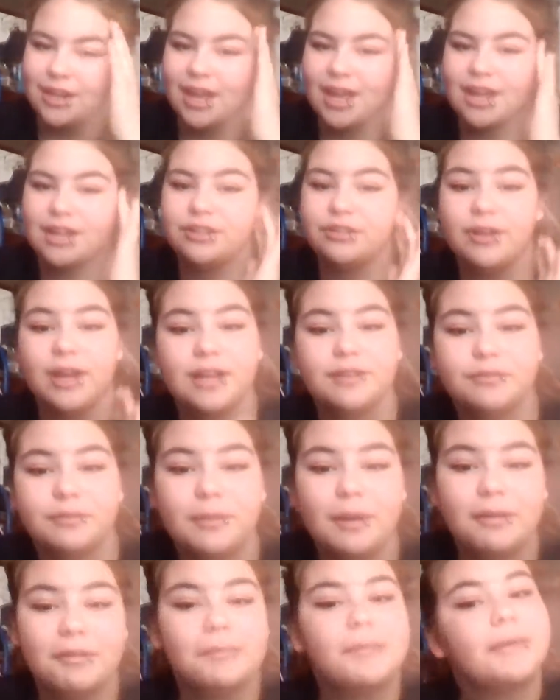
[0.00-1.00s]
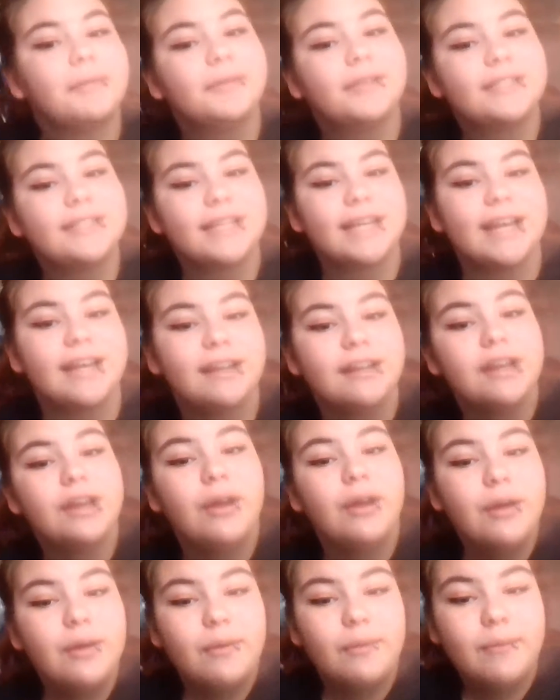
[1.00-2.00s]
and you guys will probably be able to see it
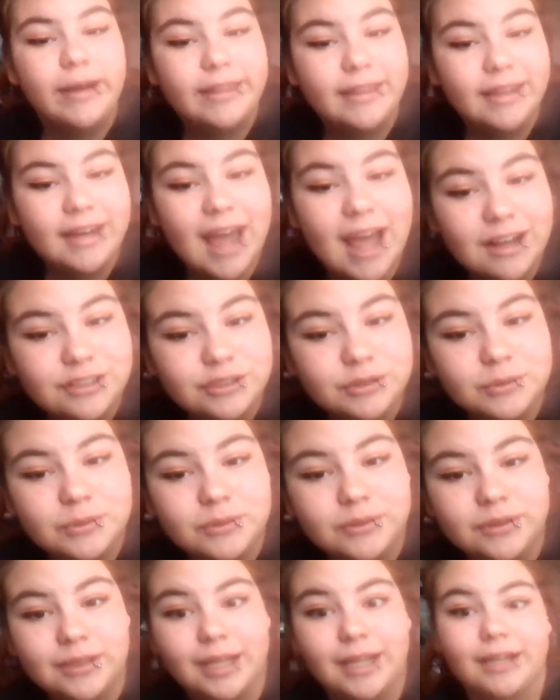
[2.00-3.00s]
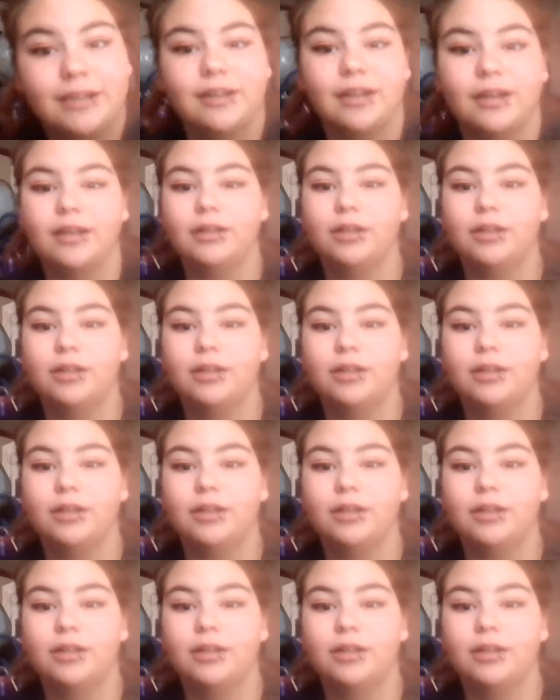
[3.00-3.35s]
with an actual, like,